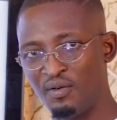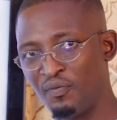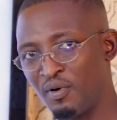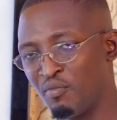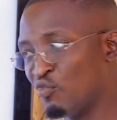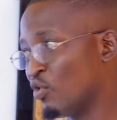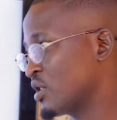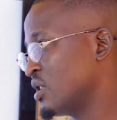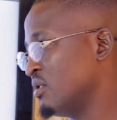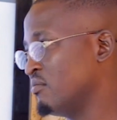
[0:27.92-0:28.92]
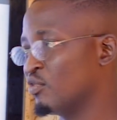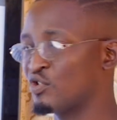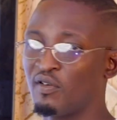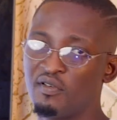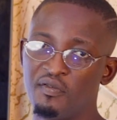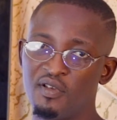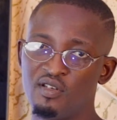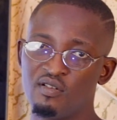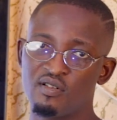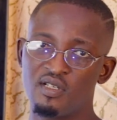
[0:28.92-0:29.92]
From watching most of the
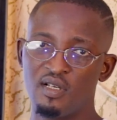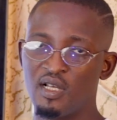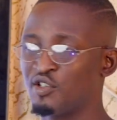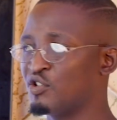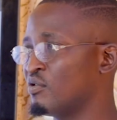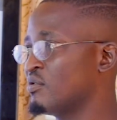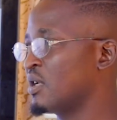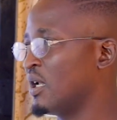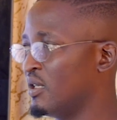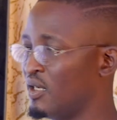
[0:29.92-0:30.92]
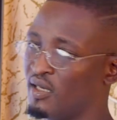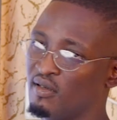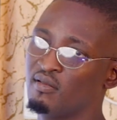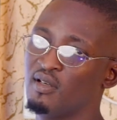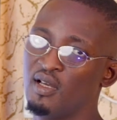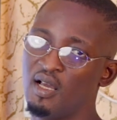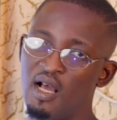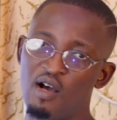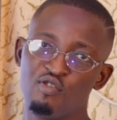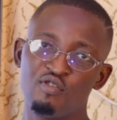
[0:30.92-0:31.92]
videos, the lectures, and
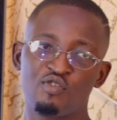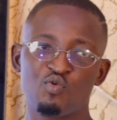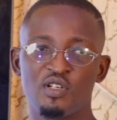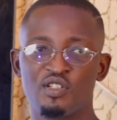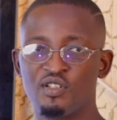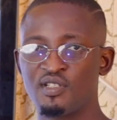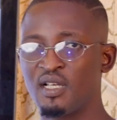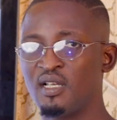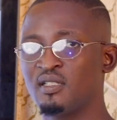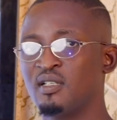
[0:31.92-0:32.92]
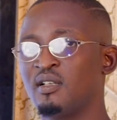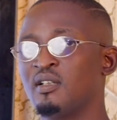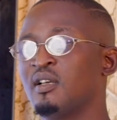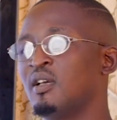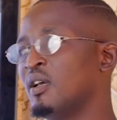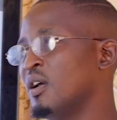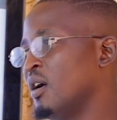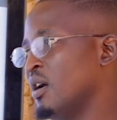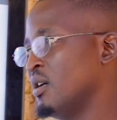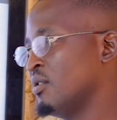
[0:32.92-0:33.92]
how those questions are answered.
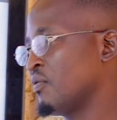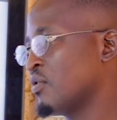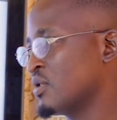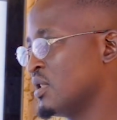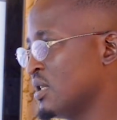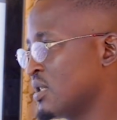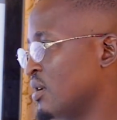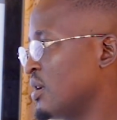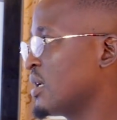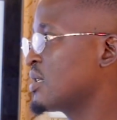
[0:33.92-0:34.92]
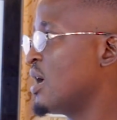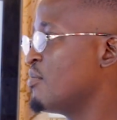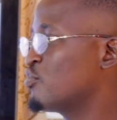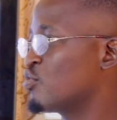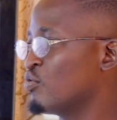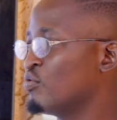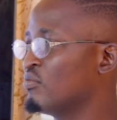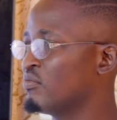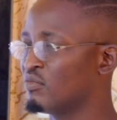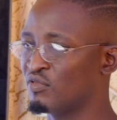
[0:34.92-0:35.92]
And of course, this is another time too
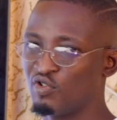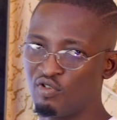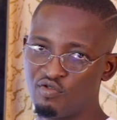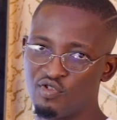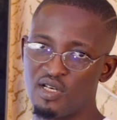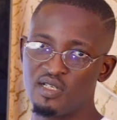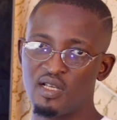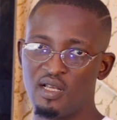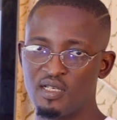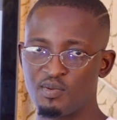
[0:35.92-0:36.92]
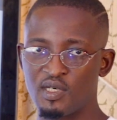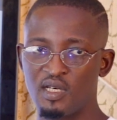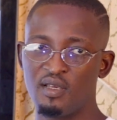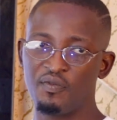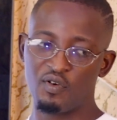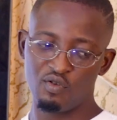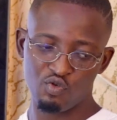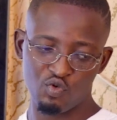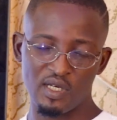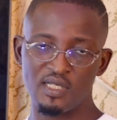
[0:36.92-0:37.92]
to treat, especially for
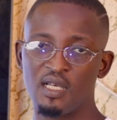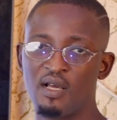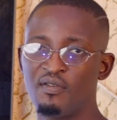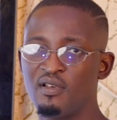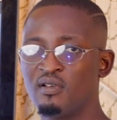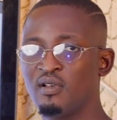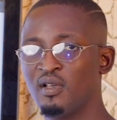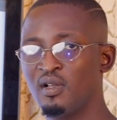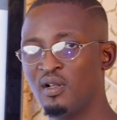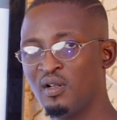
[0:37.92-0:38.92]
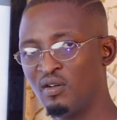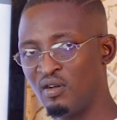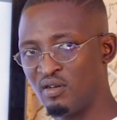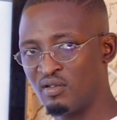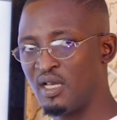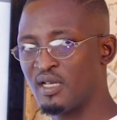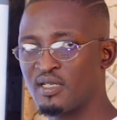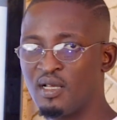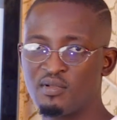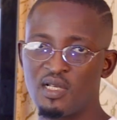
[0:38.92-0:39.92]
those who are still having other
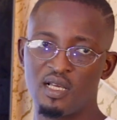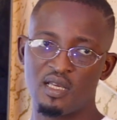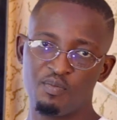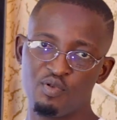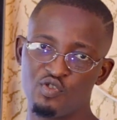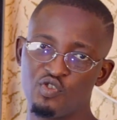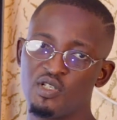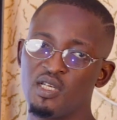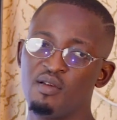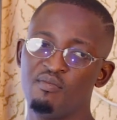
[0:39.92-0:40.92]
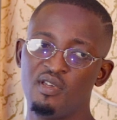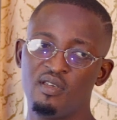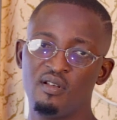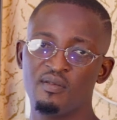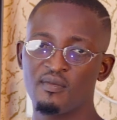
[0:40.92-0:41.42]
exams like post-UTME,